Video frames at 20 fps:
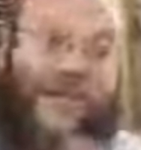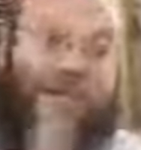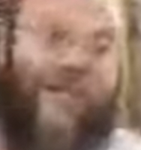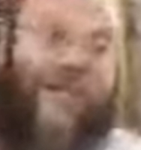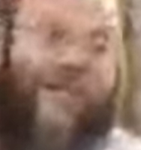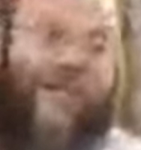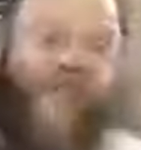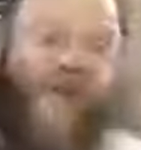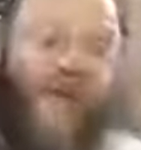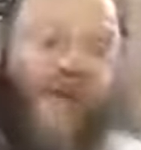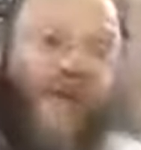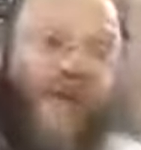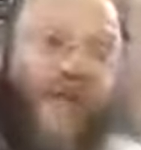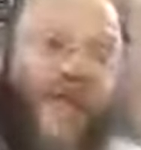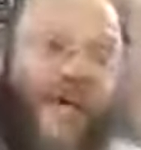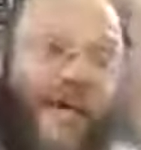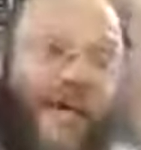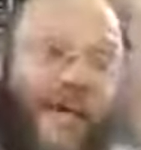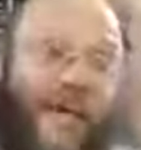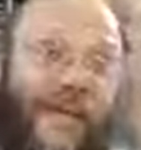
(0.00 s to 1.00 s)

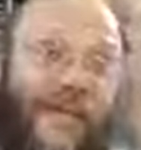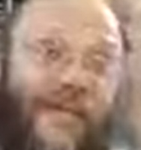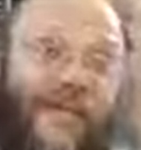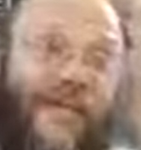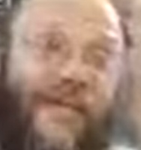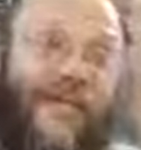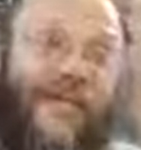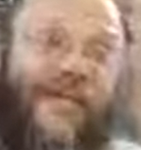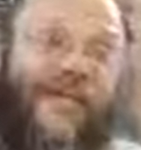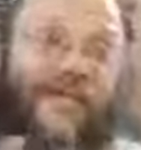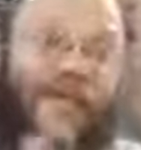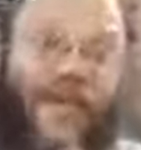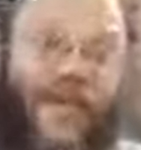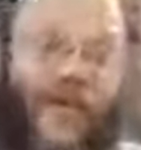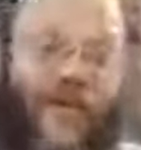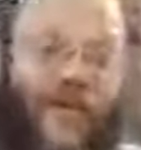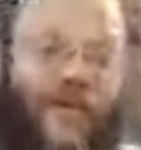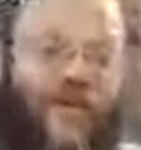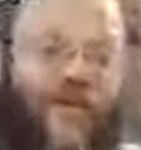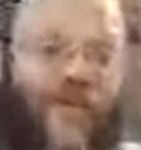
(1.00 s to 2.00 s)
so I
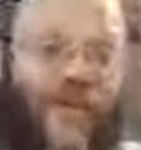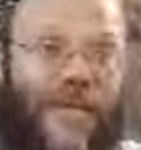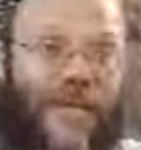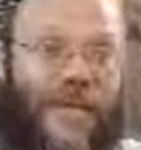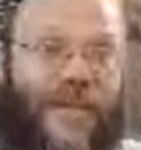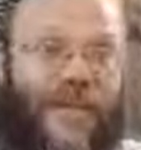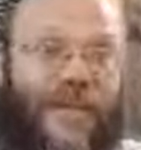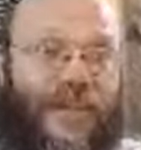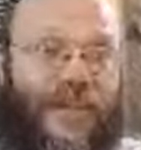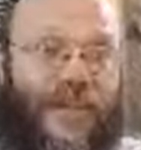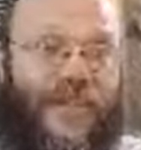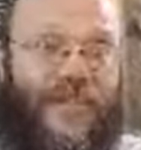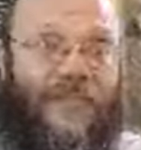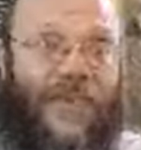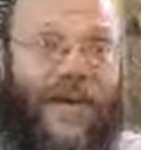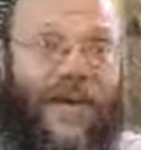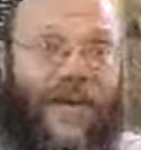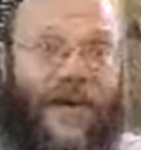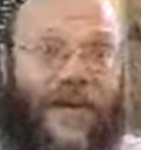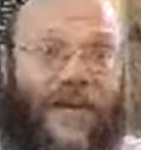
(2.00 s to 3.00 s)
cannot say this
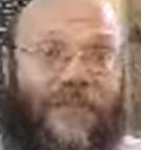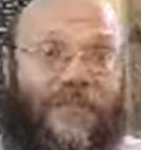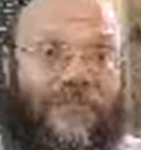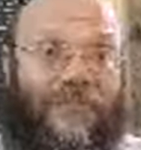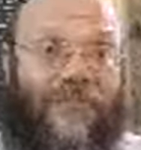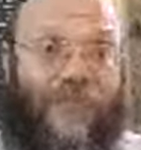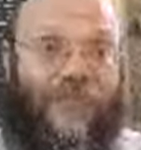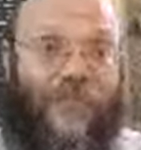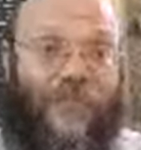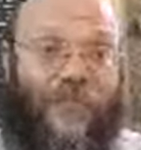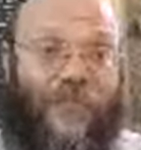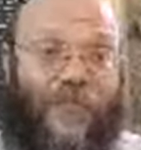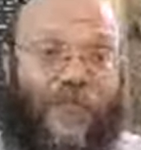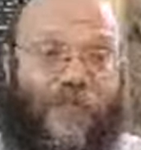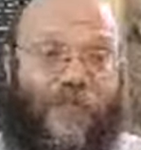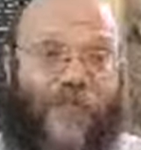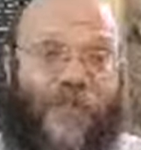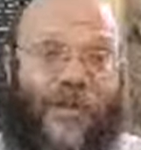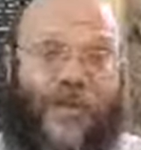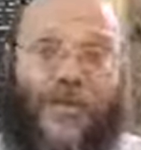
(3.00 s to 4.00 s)
bracha.
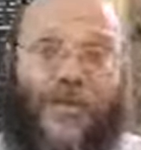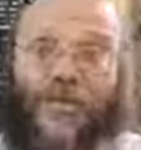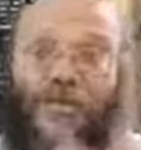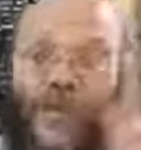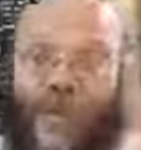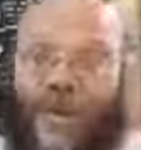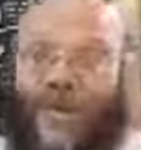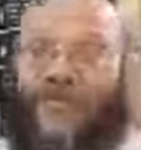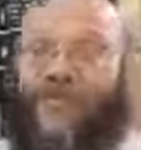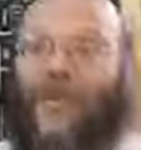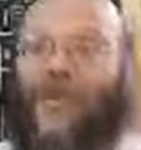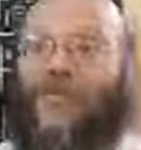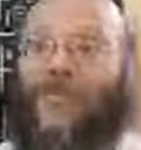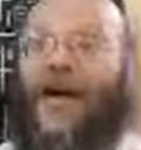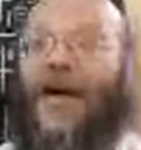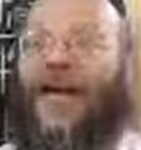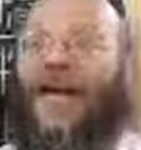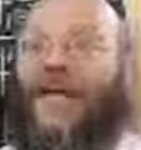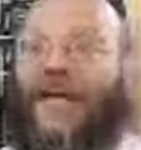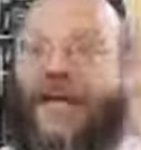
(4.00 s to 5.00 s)
So have me in
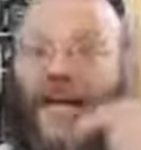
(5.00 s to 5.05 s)
mind,